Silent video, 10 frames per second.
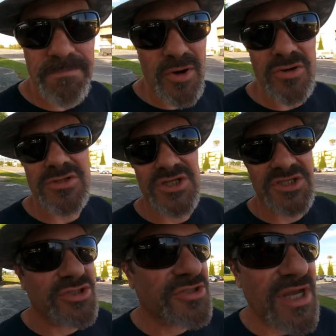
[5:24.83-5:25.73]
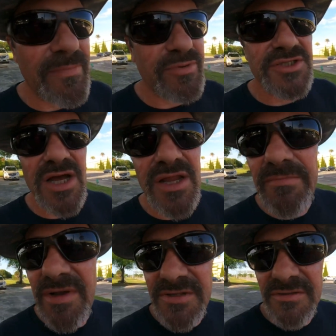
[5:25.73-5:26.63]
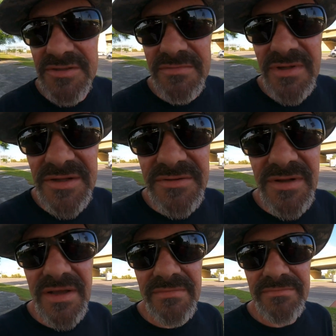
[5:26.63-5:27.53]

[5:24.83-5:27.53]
Yes. Putin just used hypersonic missiles yesterday.